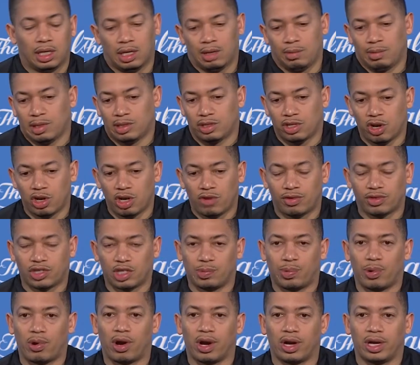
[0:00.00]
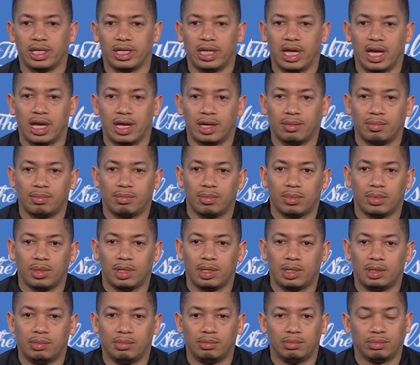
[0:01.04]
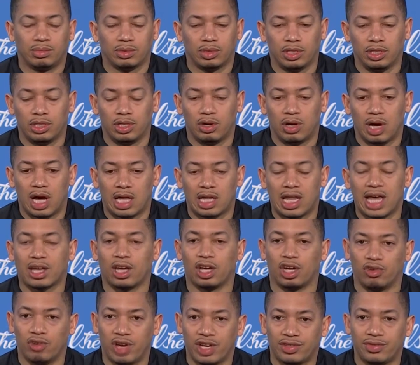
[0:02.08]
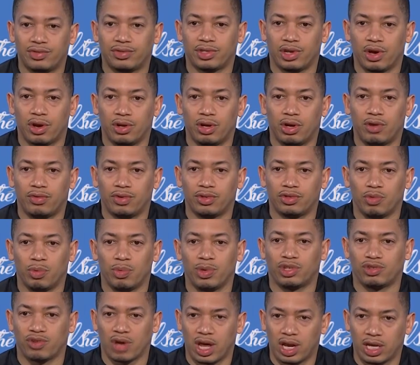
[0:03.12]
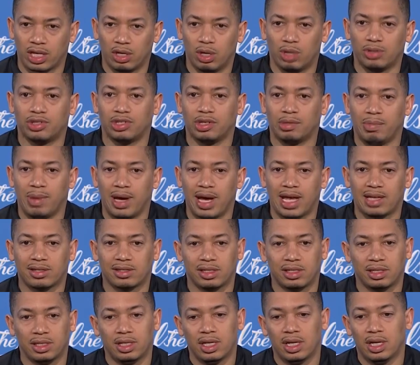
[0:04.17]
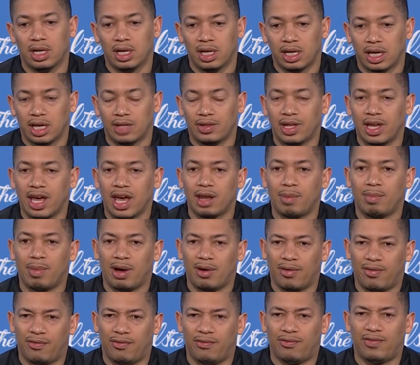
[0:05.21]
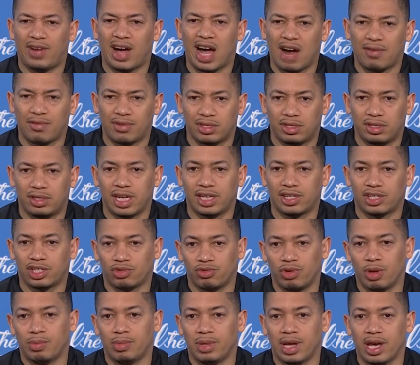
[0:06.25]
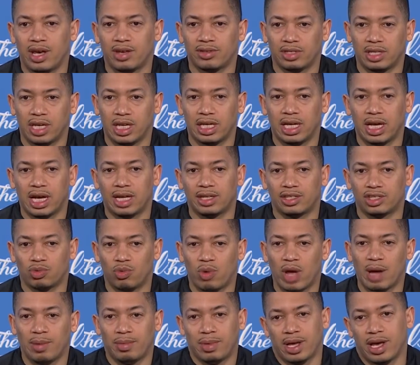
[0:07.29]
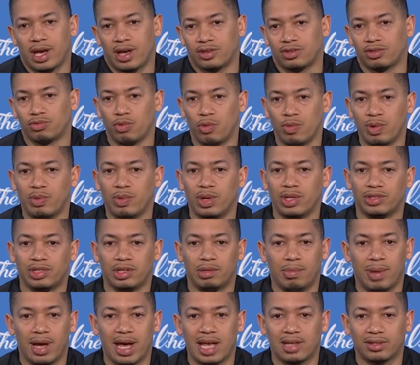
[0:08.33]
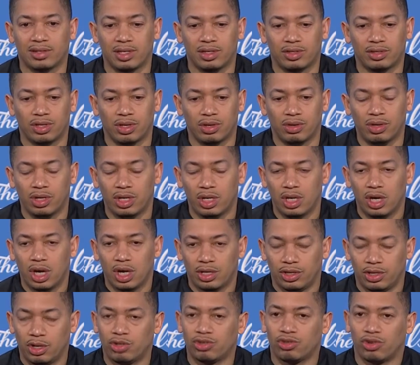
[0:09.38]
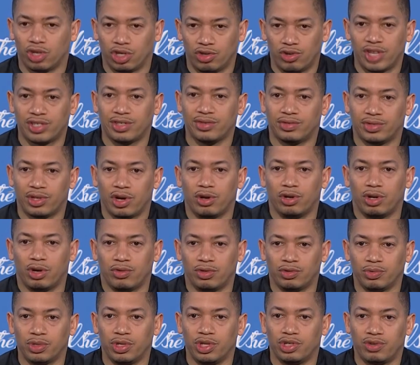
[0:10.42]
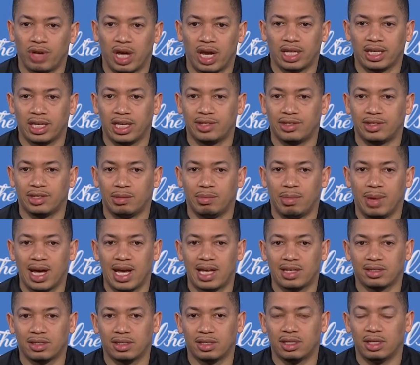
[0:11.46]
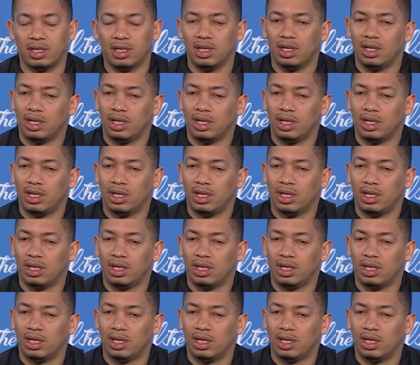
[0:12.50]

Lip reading: I mean, turnovers is part of the game. You know, I like aggressive turnovers when we're trying to go to the basket. And they had about 5 or 6 strip downs that they got, swipe downs when we went to the basket. So those are aggressive turnovers when you're trying to get to the basket.